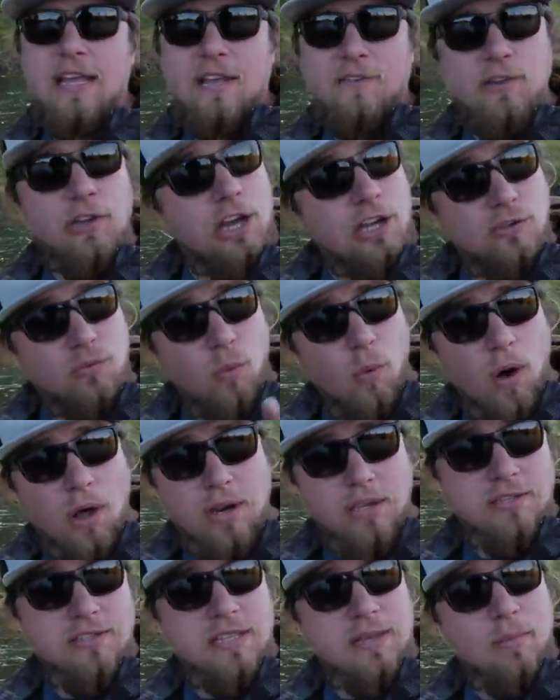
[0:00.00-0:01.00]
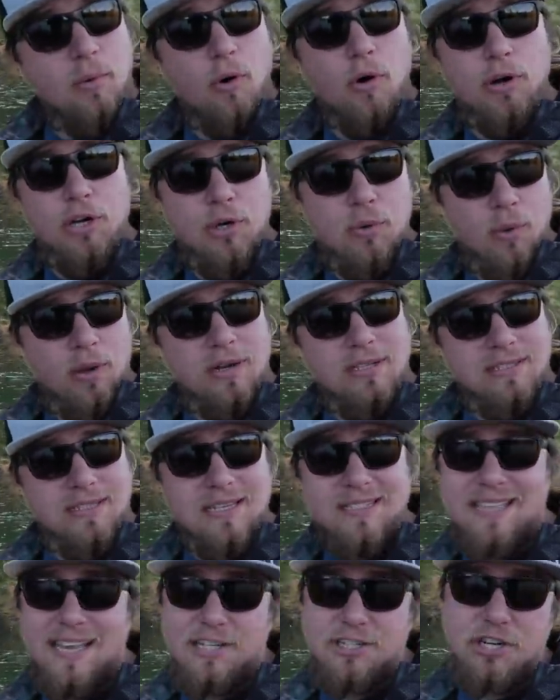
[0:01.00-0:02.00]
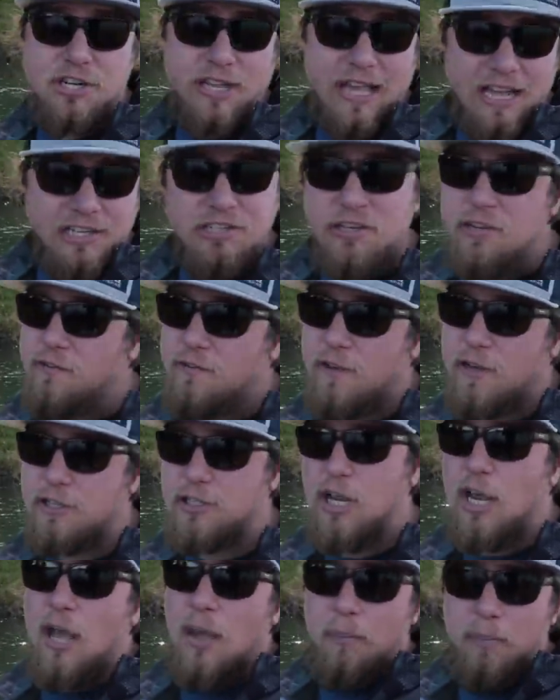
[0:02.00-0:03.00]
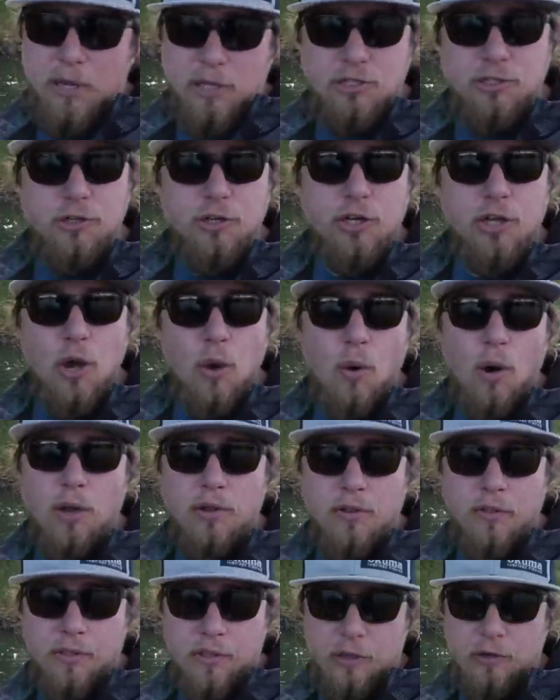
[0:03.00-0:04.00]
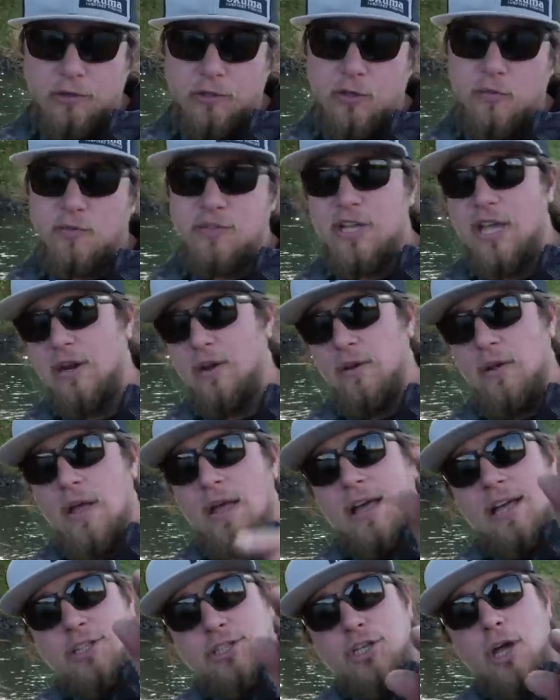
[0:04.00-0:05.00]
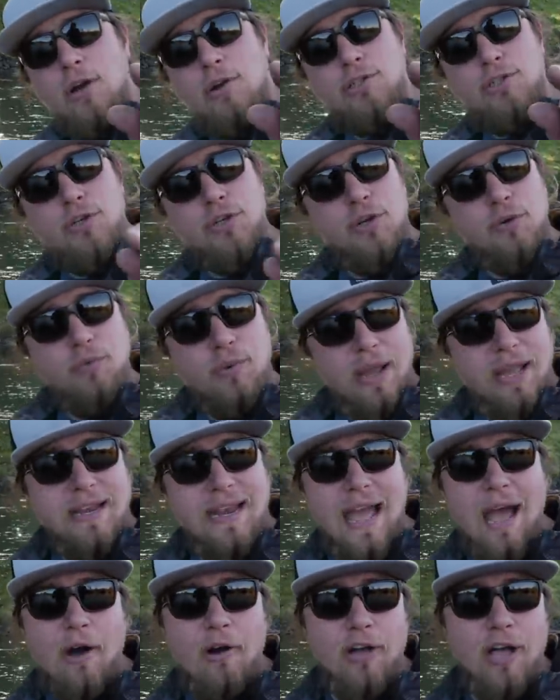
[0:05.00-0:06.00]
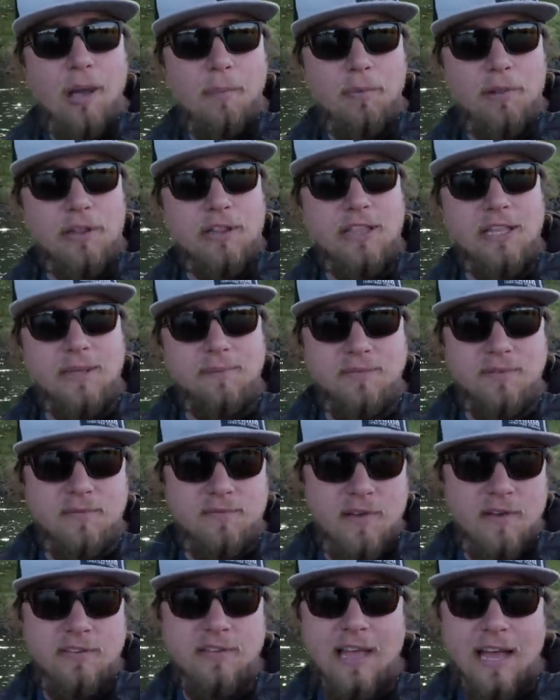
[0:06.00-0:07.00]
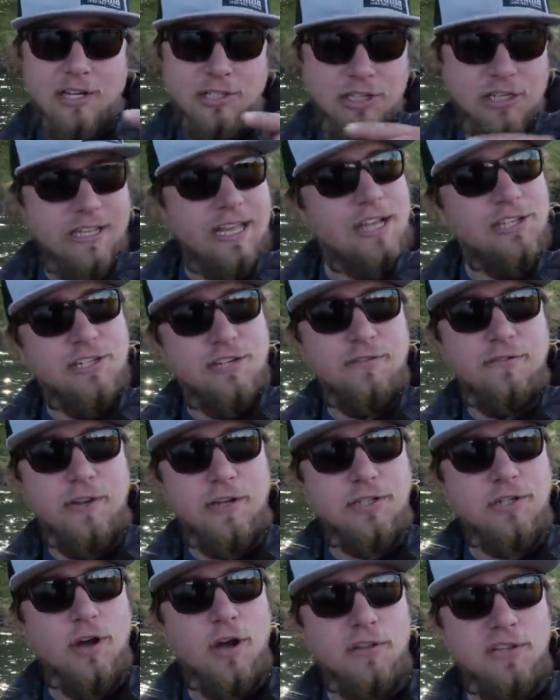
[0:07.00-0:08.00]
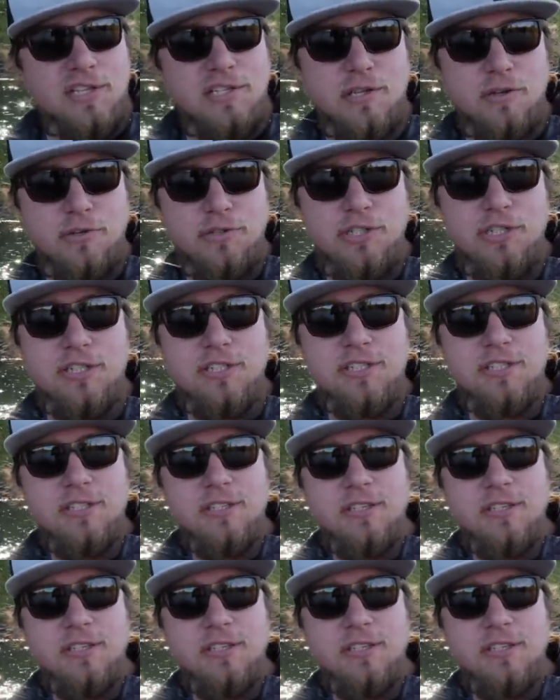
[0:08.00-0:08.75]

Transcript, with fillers: If you guys want to see more and you want to see us actually catching fish, be sure to go on to the YouTube channel, and Sean will show you right now a couple of clips of us actually catching fish on these hoochies.